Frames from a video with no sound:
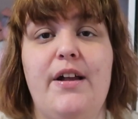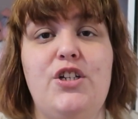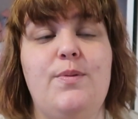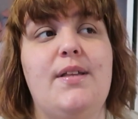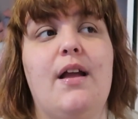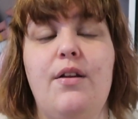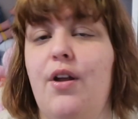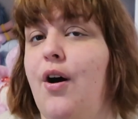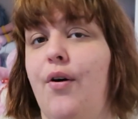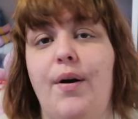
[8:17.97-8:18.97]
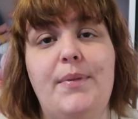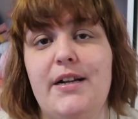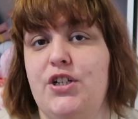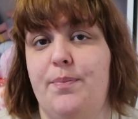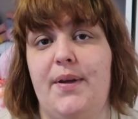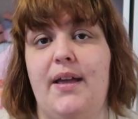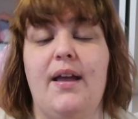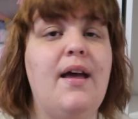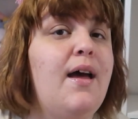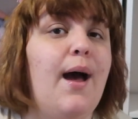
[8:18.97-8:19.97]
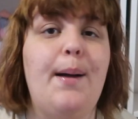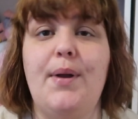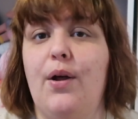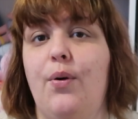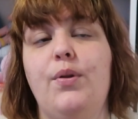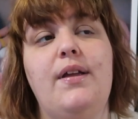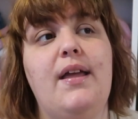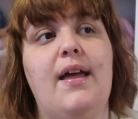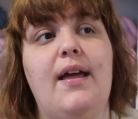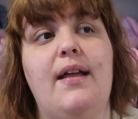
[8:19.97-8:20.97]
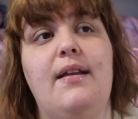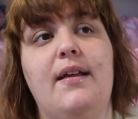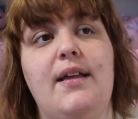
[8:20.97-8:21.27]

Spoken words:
And she was like, no, I'm not shipping, I'm not holding it.